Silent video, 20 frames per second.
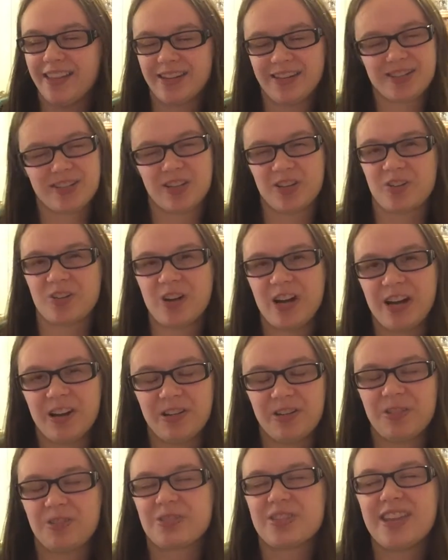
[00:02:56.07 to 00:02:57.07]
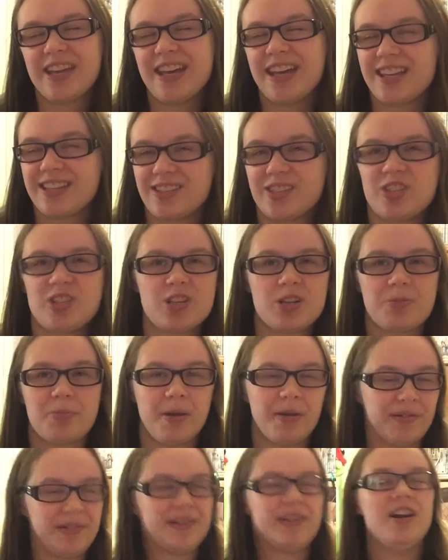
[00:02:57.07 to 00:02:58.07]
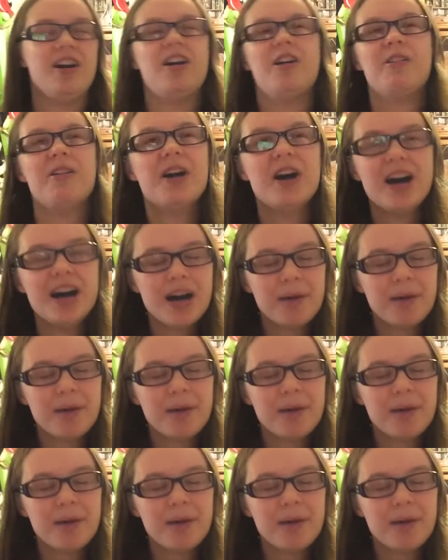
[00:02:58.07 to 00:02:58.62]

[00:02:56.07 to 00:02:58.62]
and then he's gonna try to do things, and she's probably no.